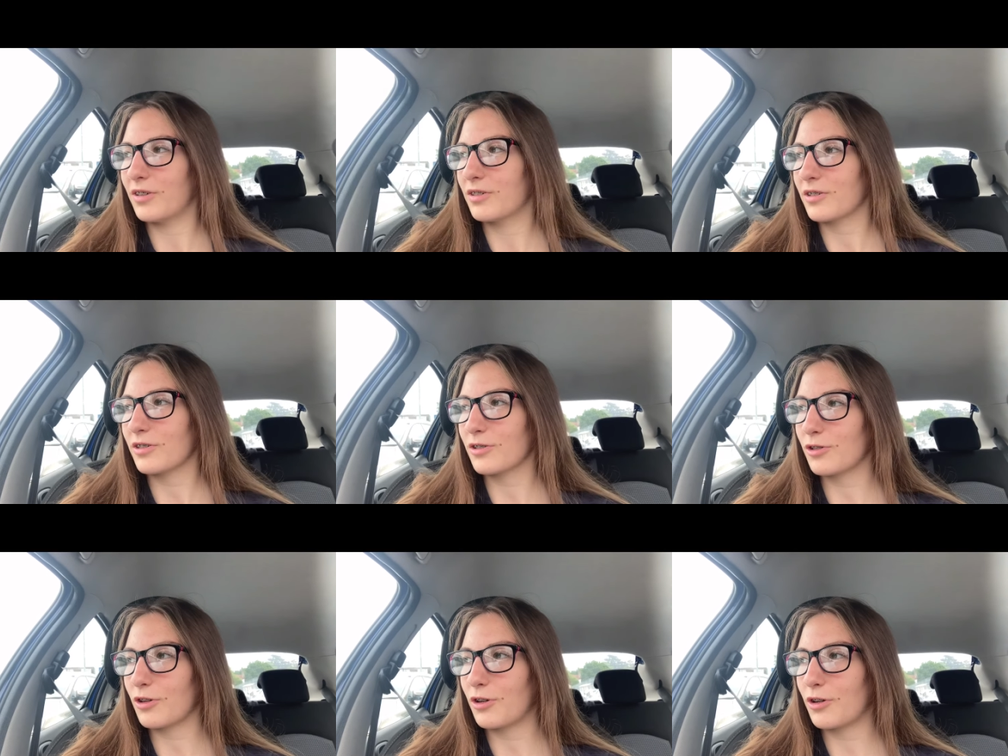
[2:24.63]

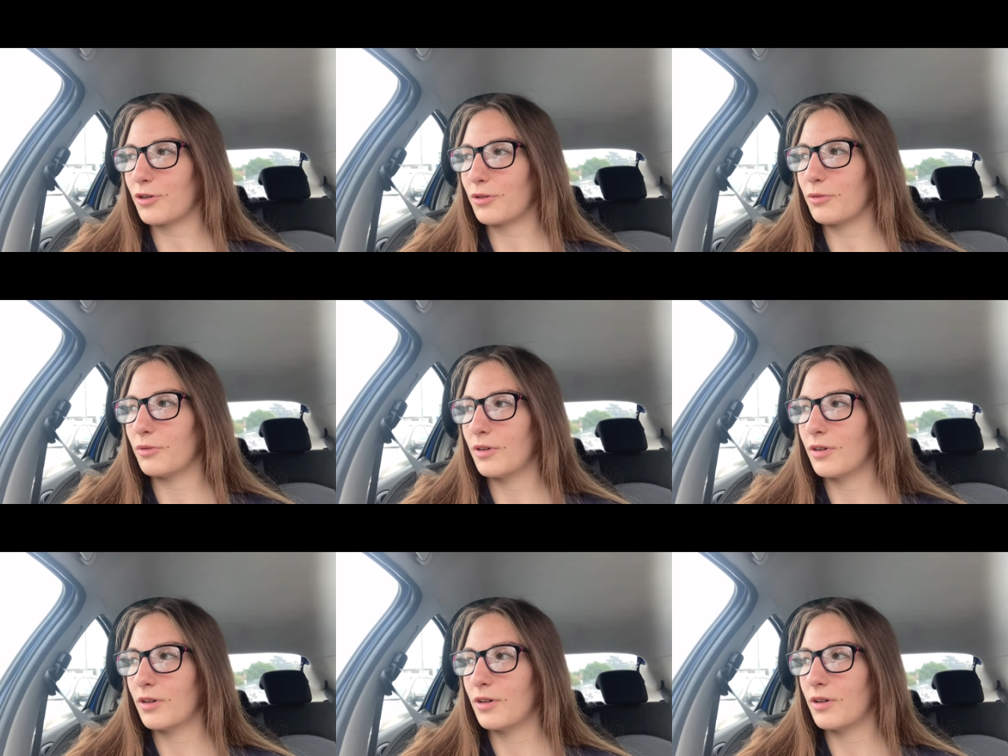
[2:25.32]
So,
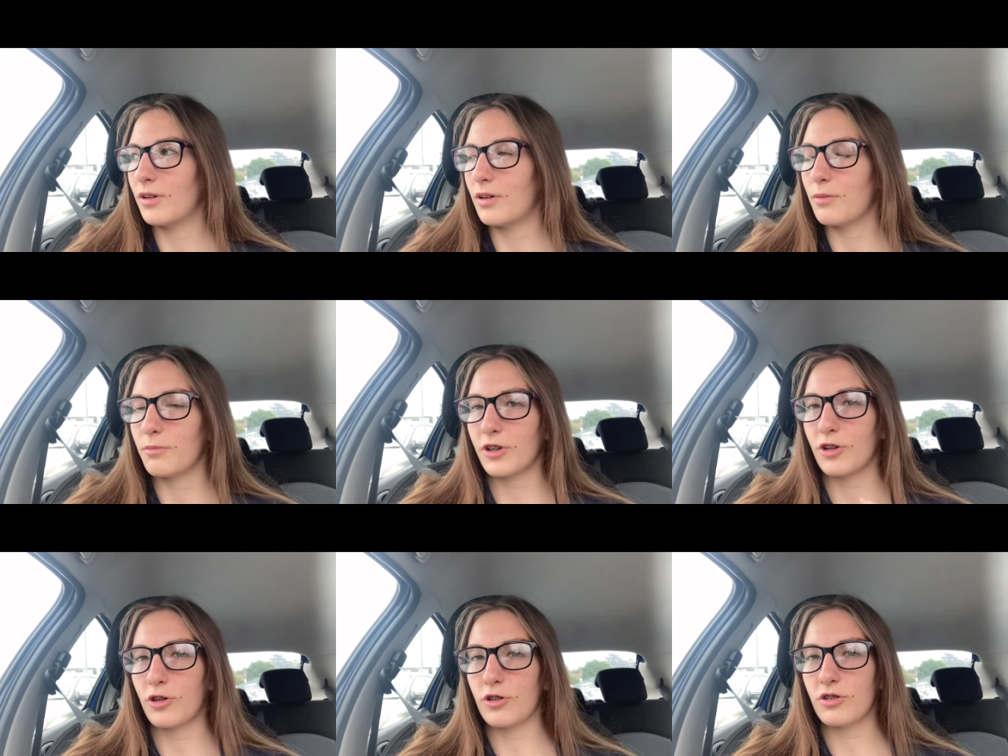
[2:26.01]

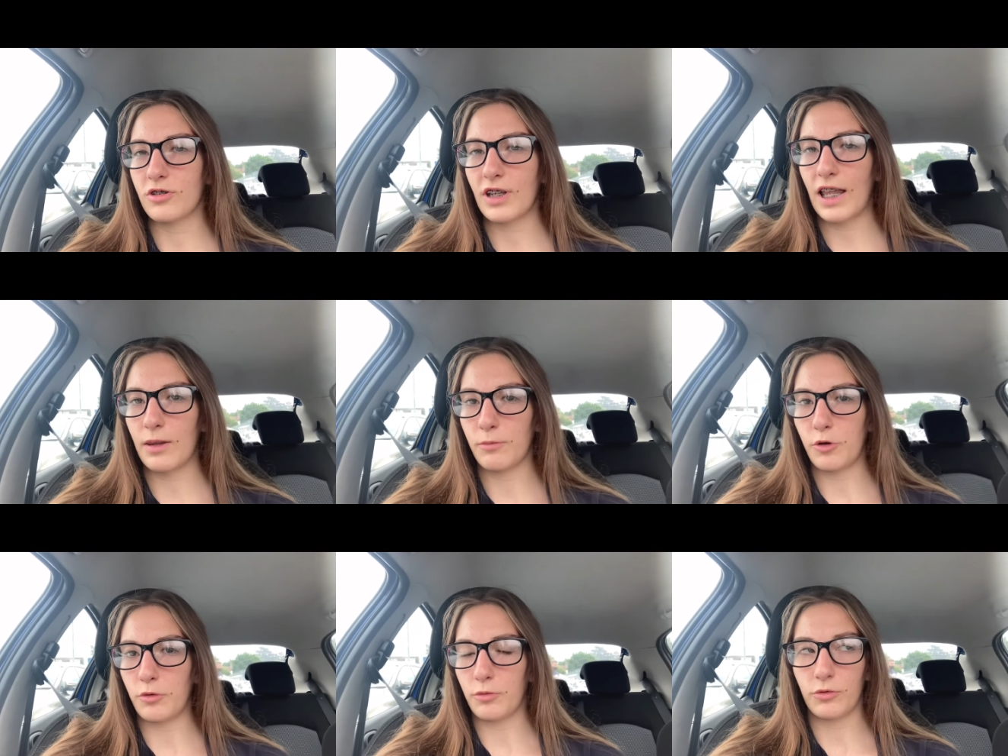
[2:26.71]
because at the
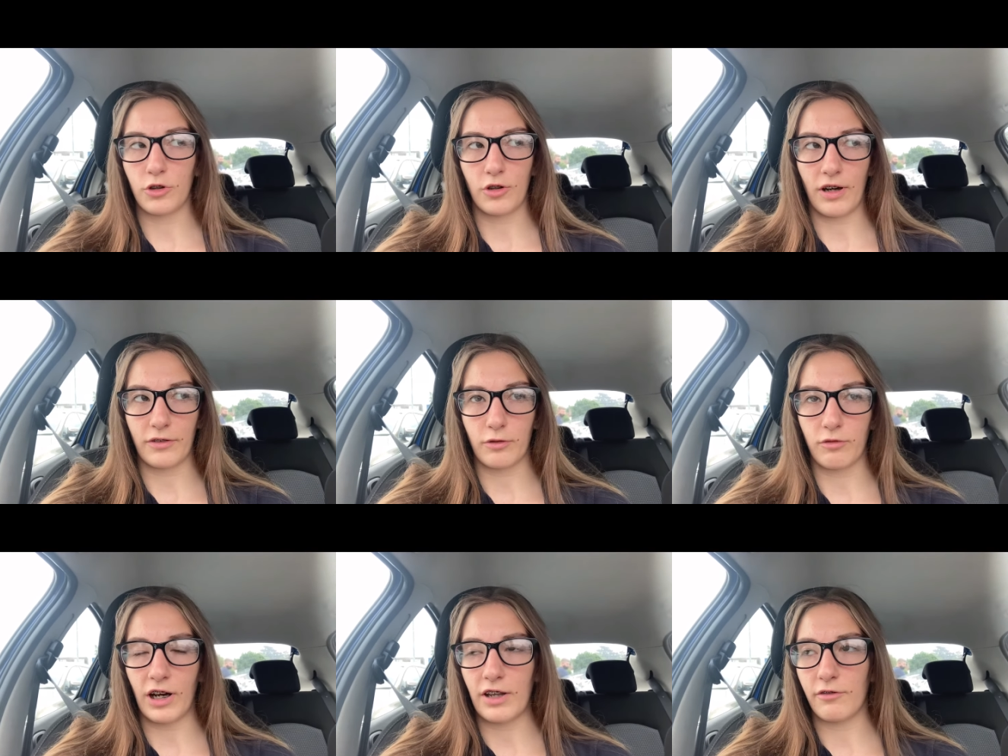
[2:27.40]
moment you have to
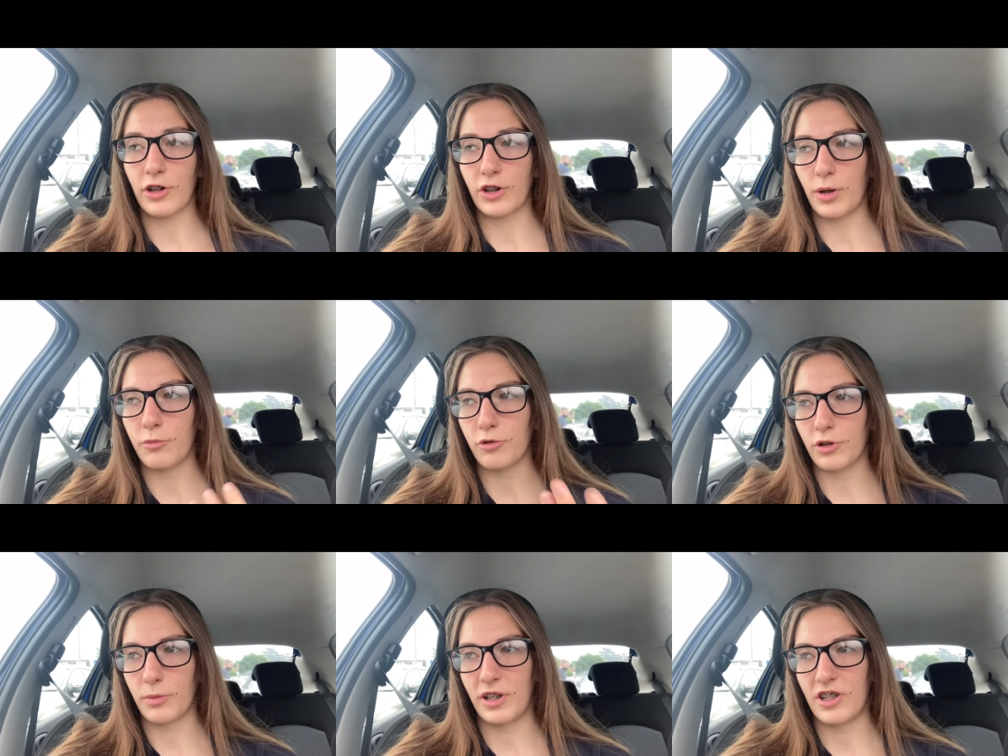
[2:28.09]
write your own number
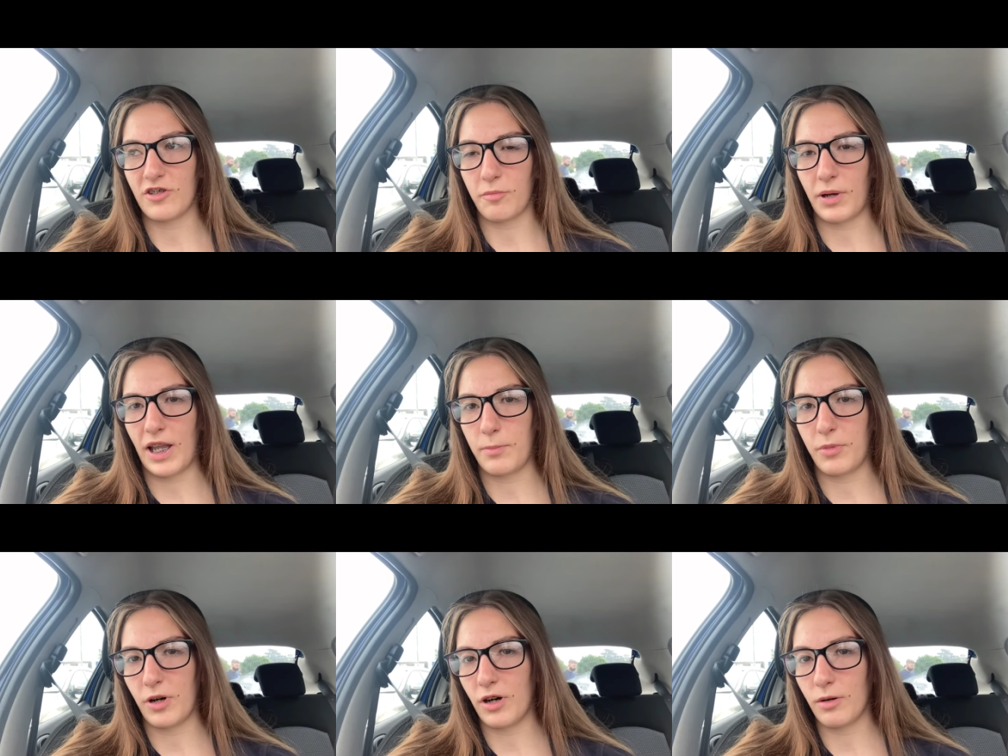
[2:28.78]
on a piece of
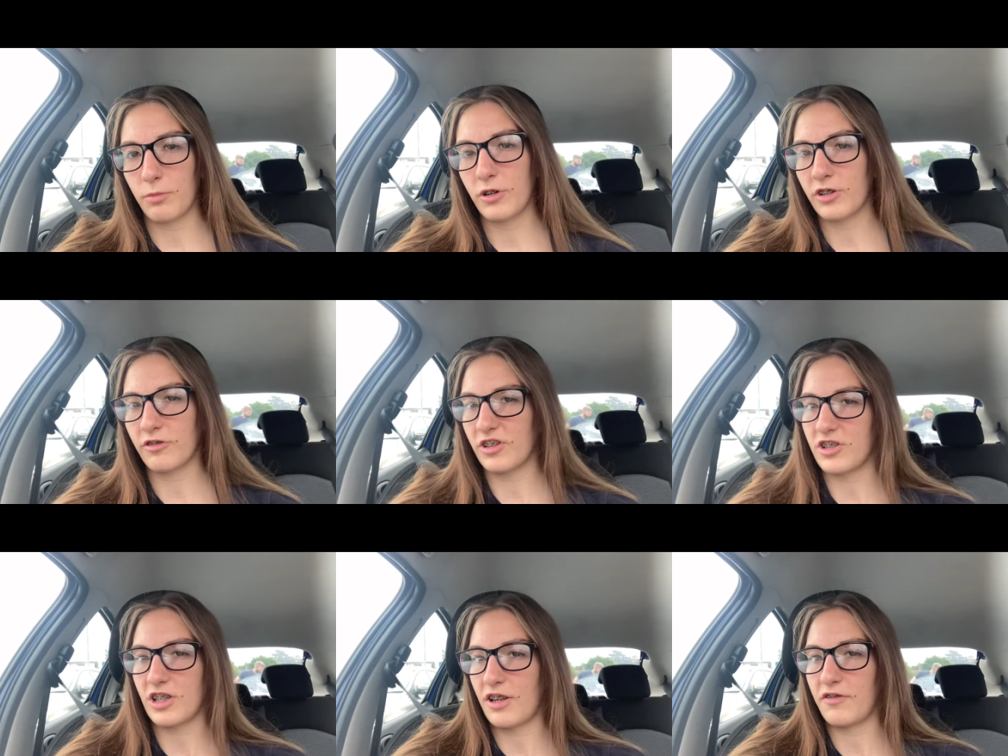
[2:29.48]
paper, bring your own
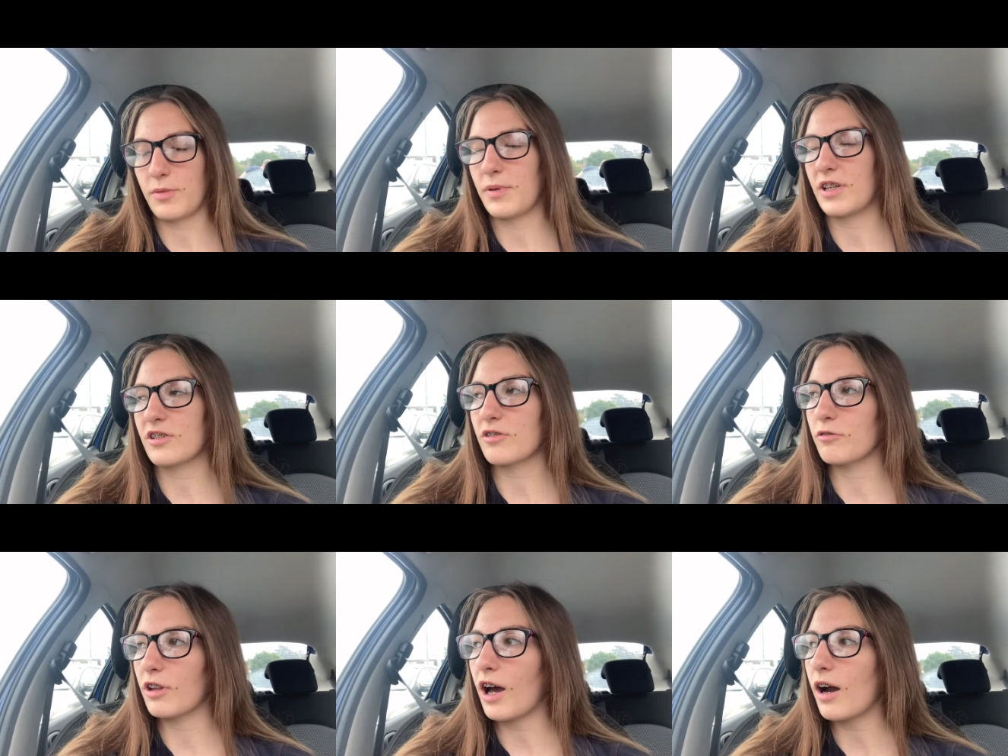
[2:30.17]
safety pins and
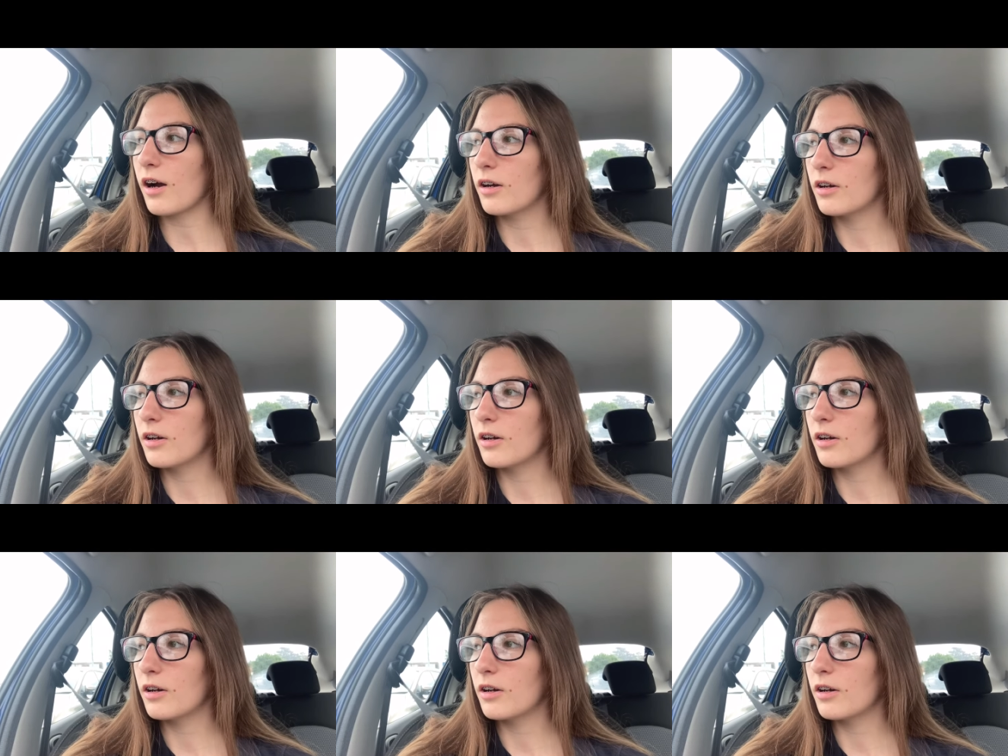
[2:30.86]
all that.